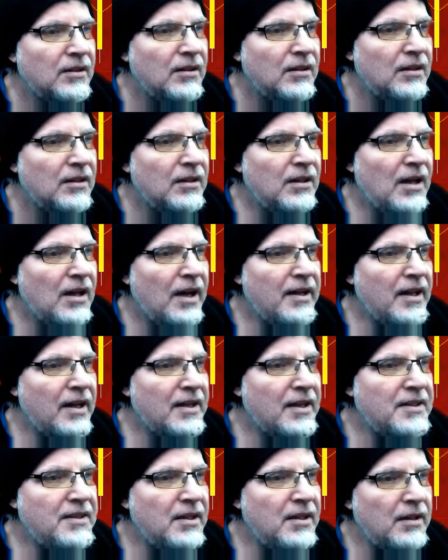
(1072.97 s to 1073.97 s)
9 out of
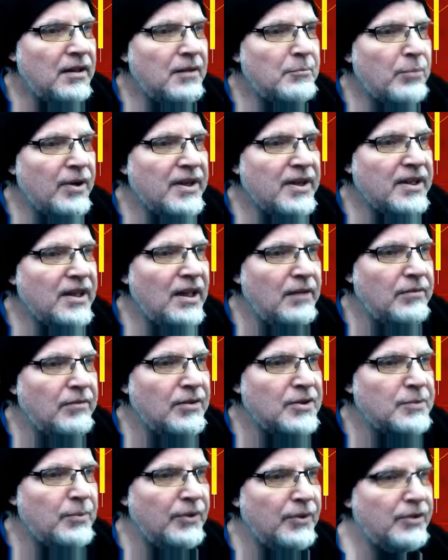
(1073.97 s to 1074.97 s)
10 break evens.
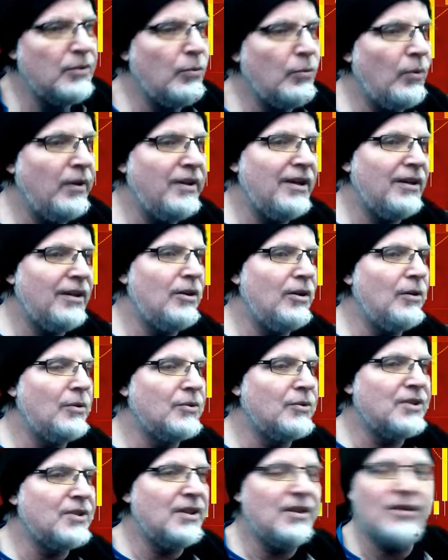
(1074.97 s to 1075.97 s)
But the one that goes,
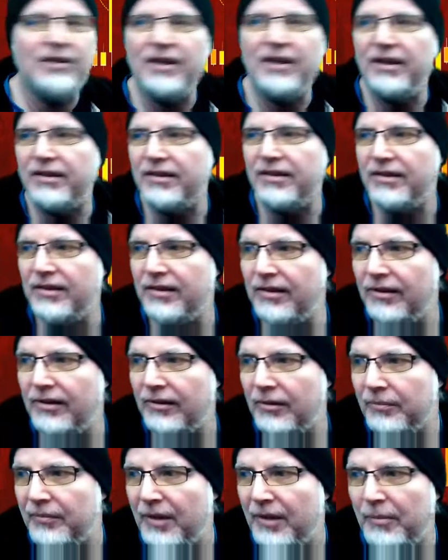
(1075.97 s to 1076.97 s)
you get,
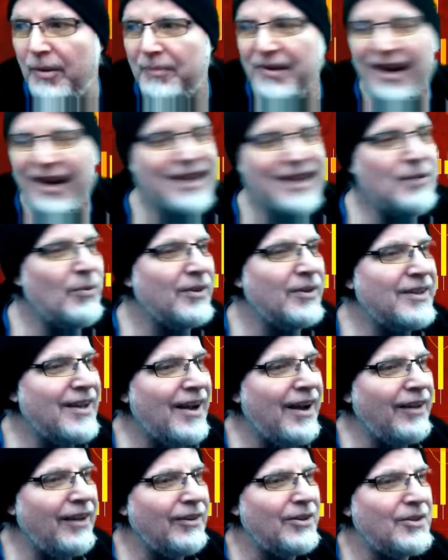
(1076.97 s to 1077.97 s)
I'm up
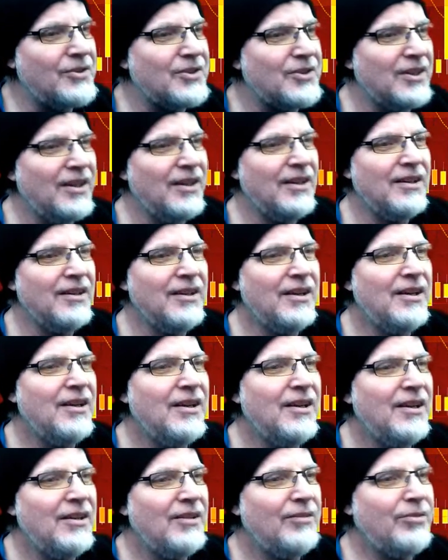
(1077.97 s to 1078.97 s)
$91
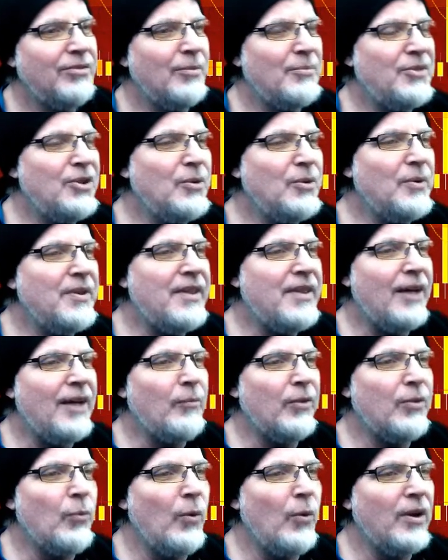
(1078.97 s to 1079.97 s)
from doing that with one